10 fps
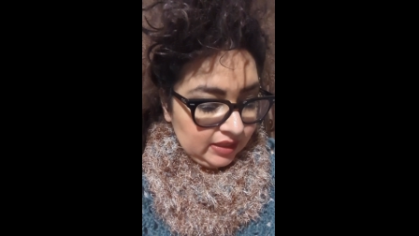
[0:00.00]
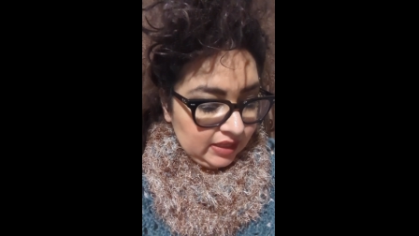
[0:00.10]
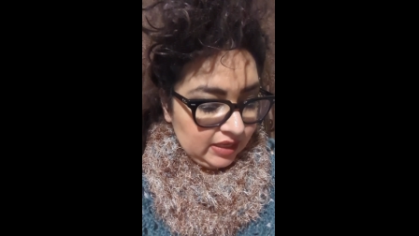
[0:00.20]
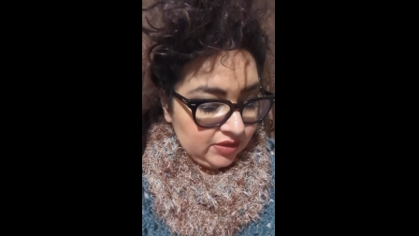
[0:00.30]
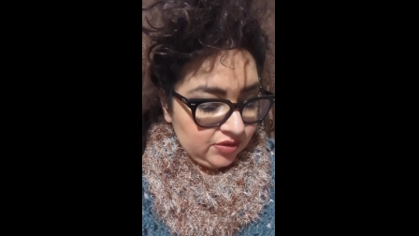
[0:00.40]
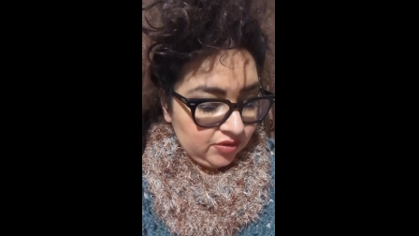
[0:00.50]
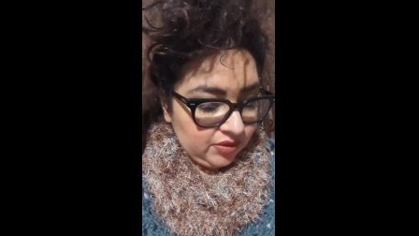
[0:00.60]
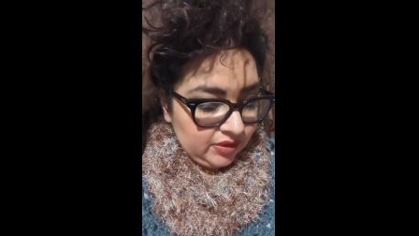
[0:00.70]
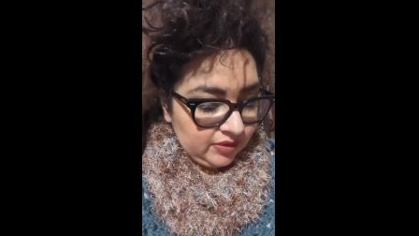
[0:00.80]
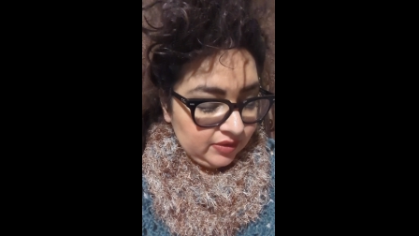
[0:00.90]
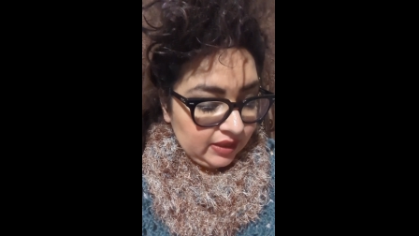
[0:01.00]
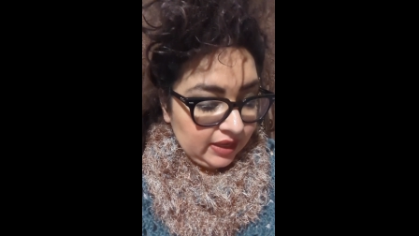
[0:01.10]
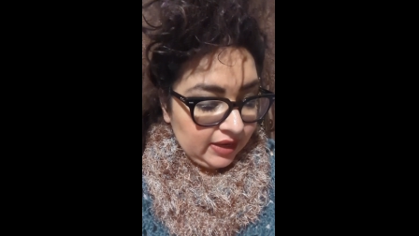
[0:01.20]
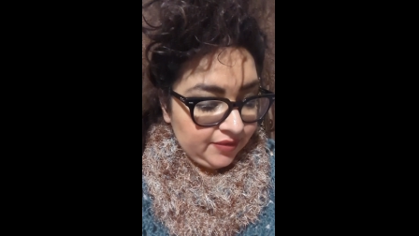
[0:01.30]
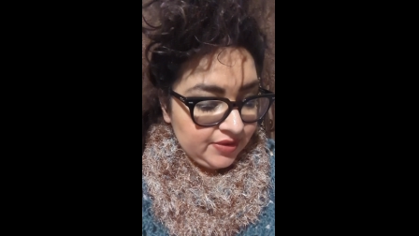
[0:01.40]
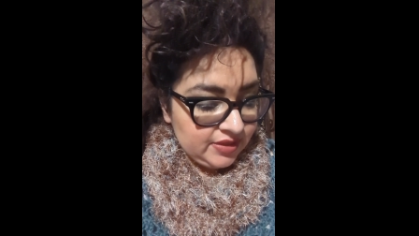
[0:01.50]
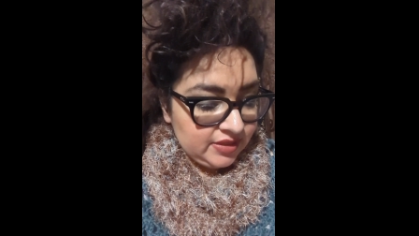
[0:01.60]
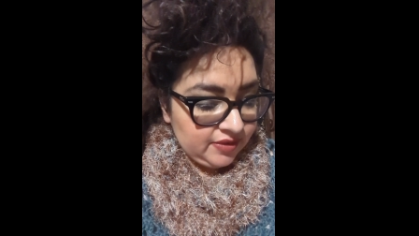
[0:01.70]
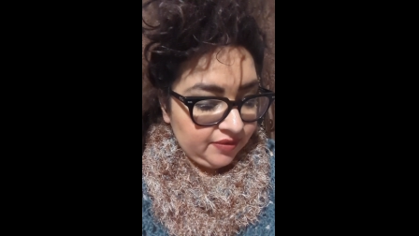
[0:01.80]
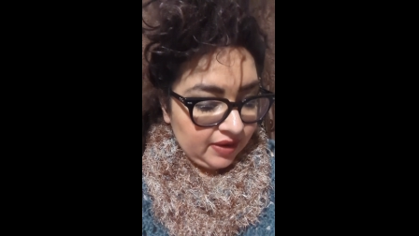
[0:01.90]
And so the heavens
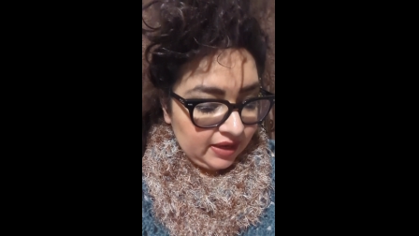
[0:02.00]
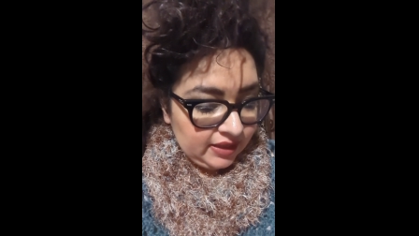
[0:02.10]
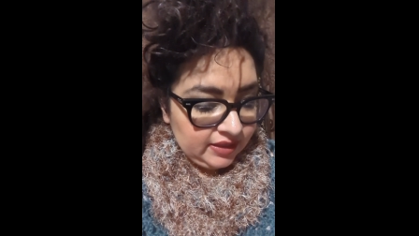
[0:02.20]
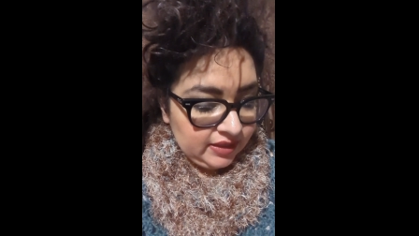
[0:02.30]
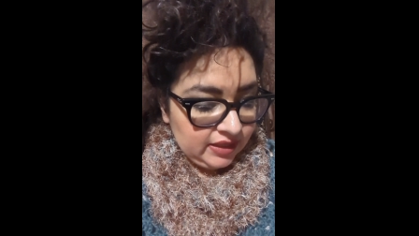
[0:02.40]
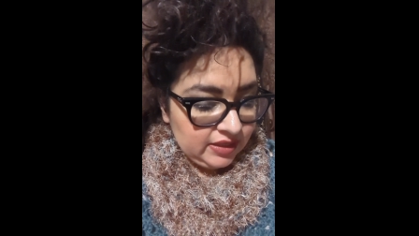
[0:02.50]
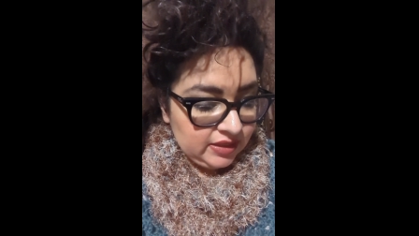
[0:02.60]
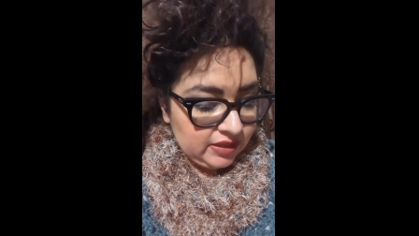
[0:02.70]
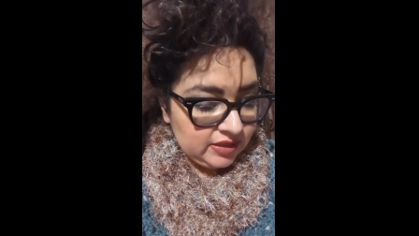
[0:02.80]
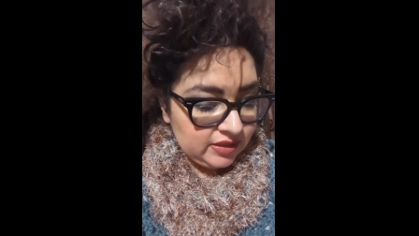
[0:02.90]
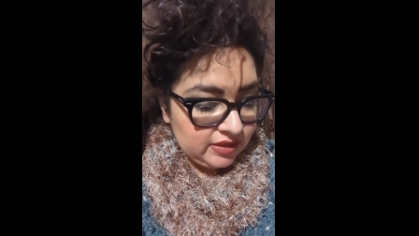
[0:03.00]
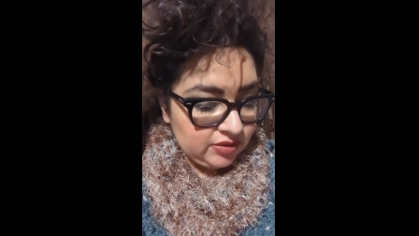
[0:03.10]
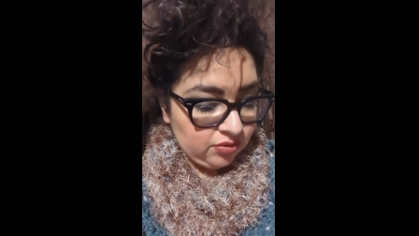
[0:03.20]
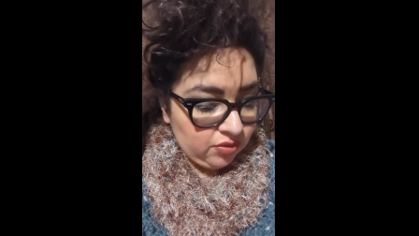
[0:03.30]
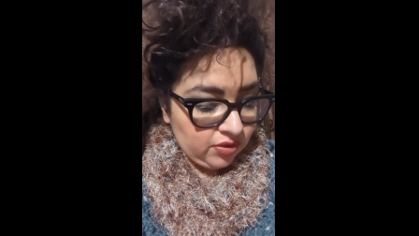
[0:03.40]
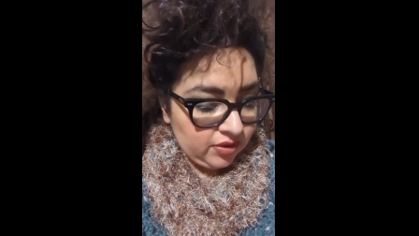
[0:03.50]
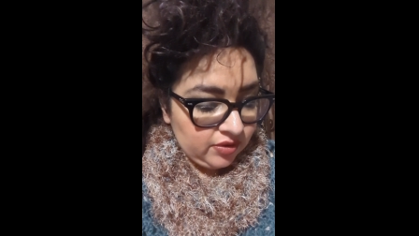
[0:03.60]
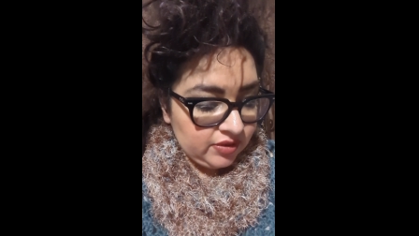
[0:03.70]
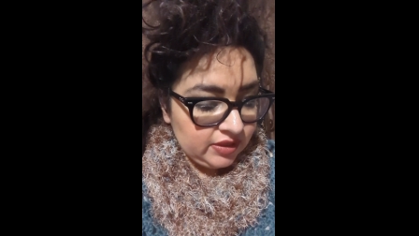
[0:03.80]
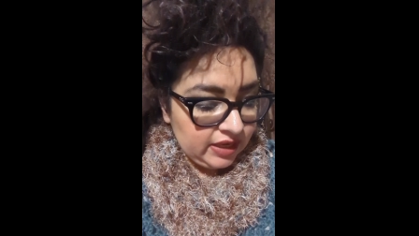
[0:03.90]
divide, and this door
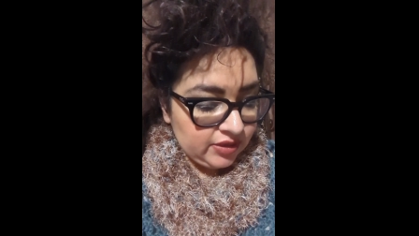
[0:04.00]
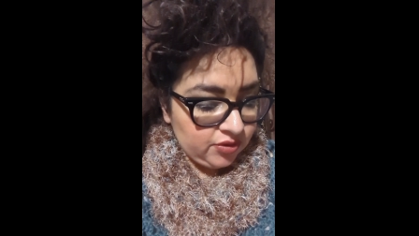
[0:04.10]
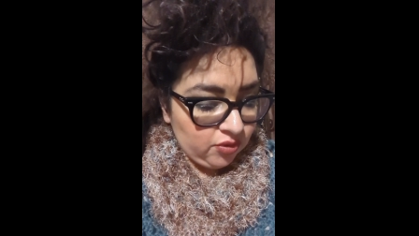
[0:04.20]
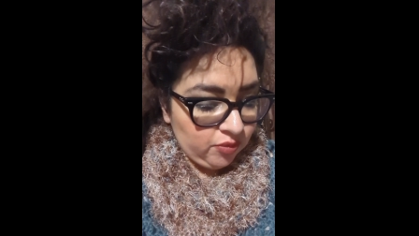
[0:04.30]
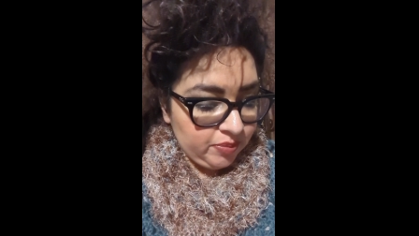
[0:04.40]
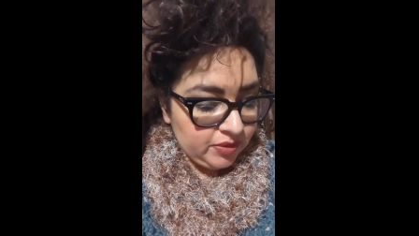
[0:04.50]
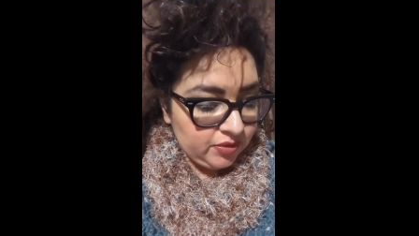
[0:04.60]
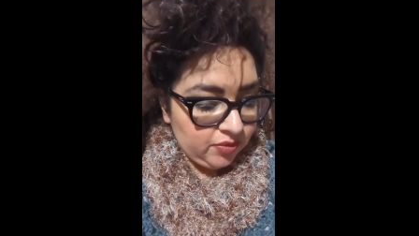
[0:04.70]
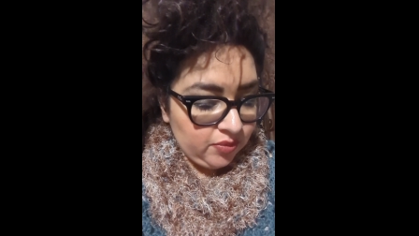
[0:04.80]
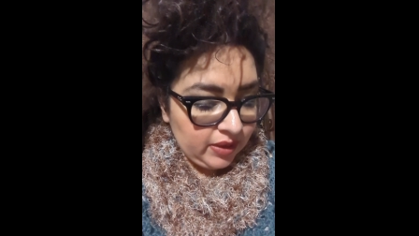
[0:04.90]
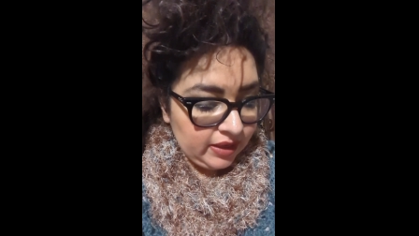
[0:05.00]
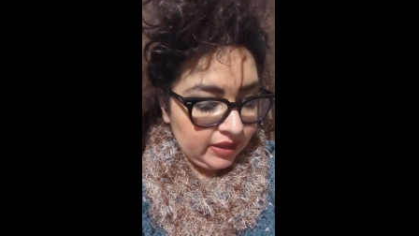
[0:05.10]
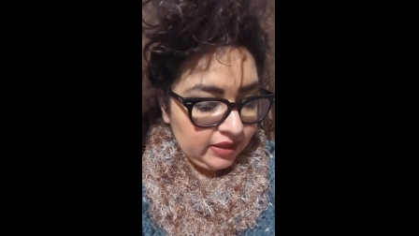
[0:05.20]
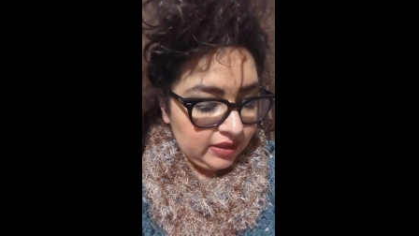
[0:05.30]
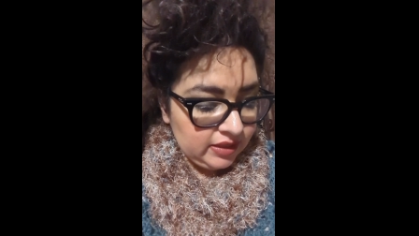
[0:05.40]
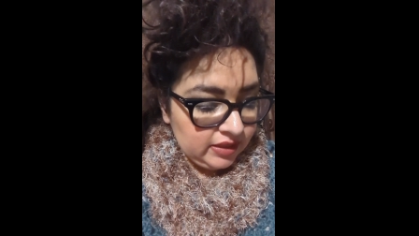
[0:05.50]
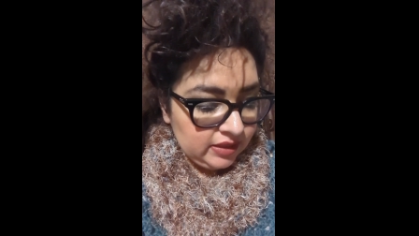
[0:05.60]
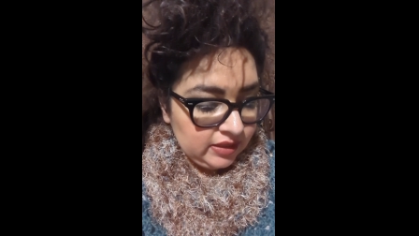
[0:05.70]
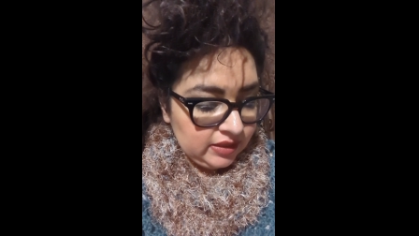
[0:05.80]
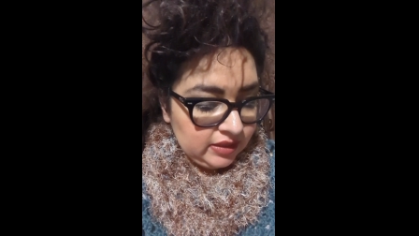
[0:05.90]
stands open the way.
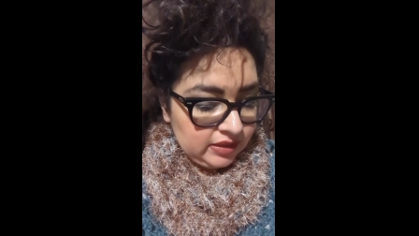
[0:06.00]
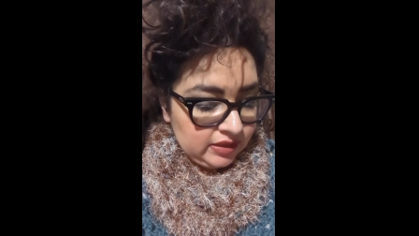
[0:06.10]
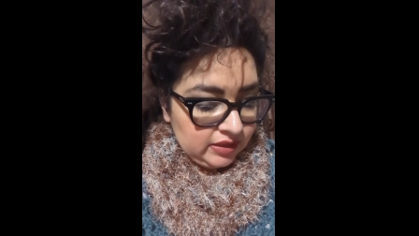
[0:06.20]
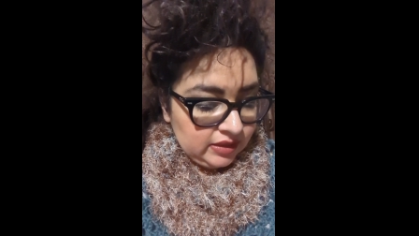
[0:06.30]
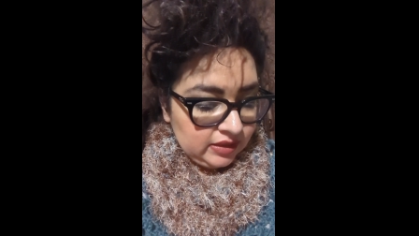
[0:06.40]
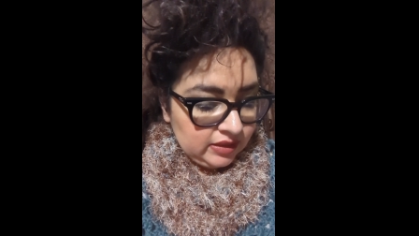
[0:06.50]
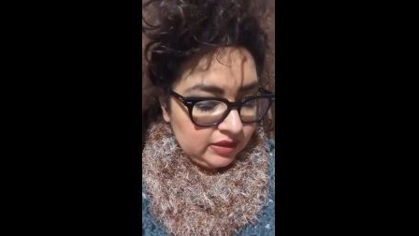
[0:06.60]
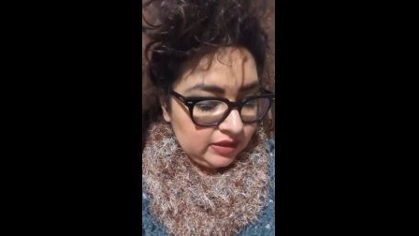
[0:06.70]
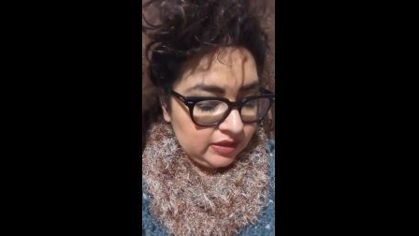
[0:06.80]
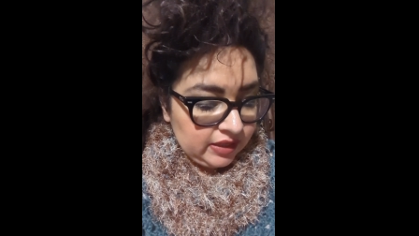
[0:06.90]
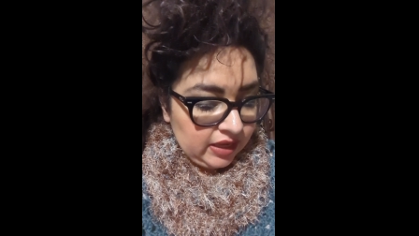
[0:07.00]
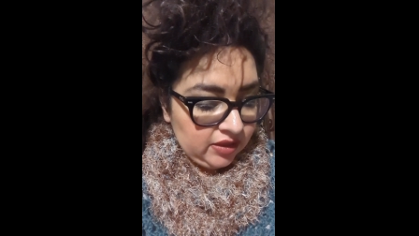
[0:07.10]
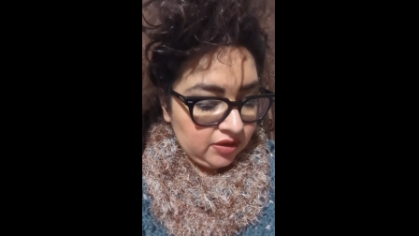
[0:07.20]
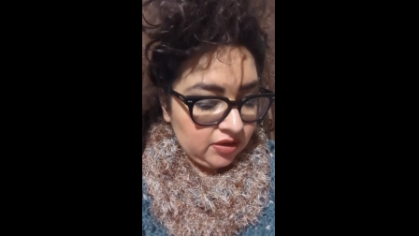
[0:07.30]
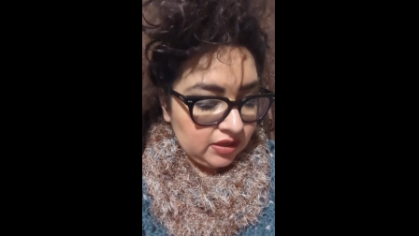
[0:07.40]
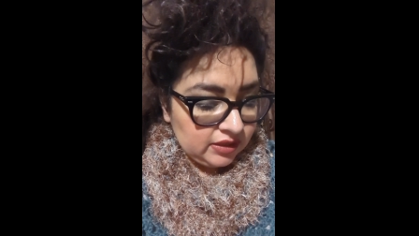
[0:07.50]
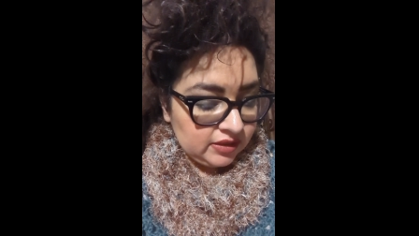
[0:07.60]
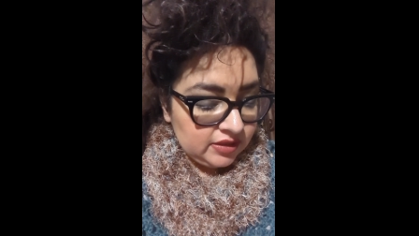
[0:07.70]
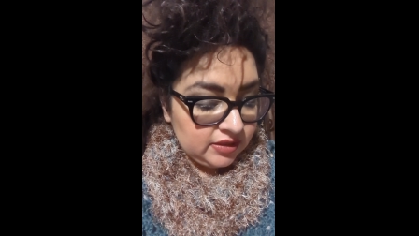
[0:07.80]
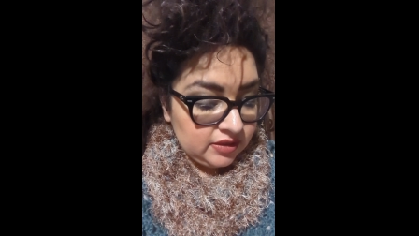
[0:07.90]
This is the
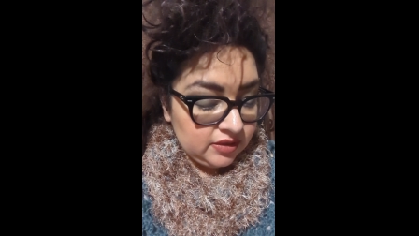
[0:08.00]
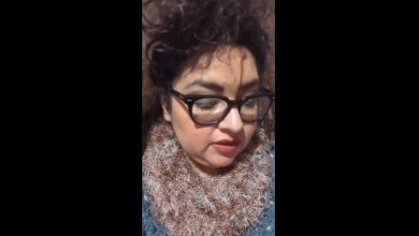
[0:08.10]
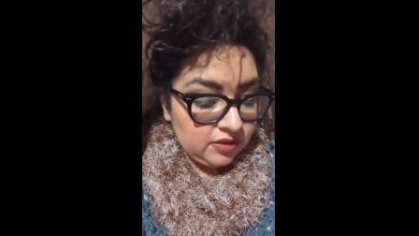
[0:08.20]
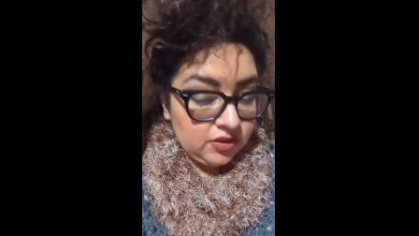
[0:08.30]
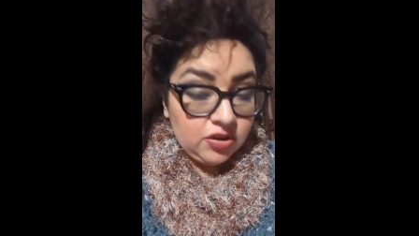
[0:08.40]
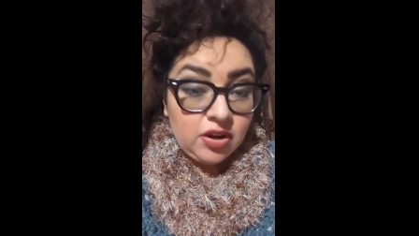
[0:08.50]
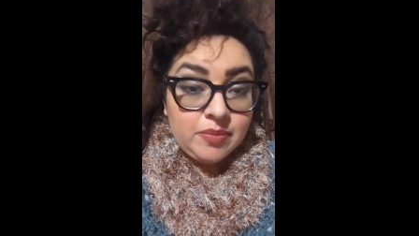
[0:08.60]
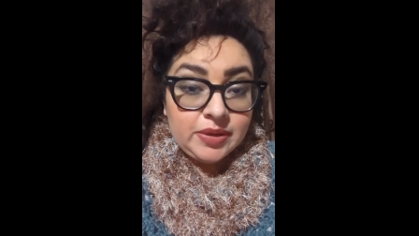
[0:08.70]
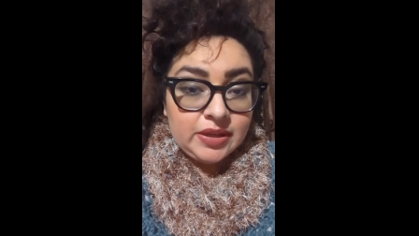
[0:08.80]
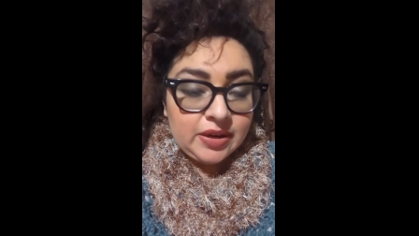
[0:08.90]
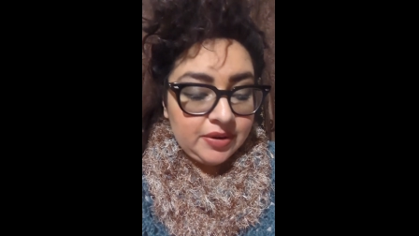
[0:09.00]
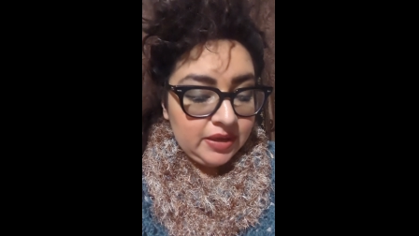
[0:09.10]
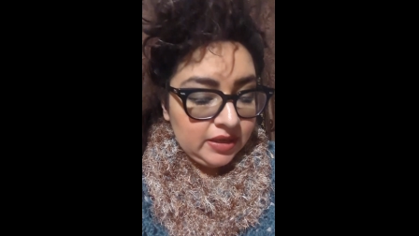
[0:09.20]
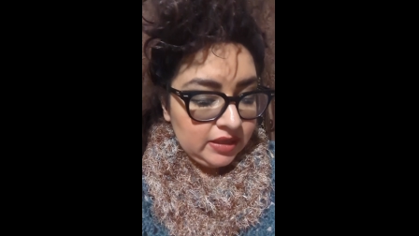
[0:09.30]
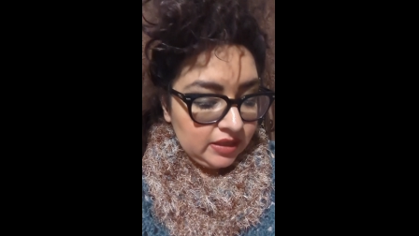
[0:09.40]
Ellicott's commentary.